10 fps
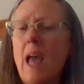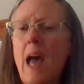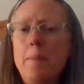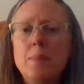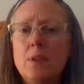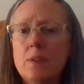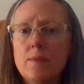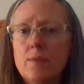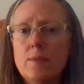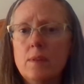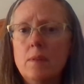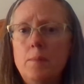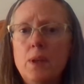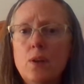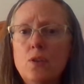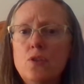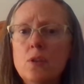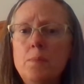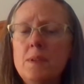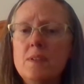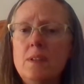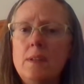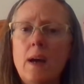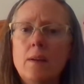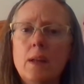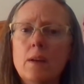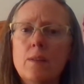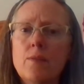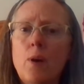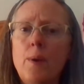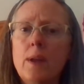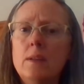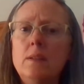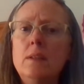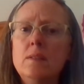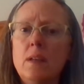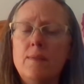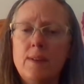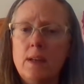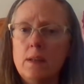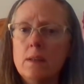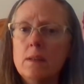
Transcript: captive because you're busy down here throwing a tizzy fit.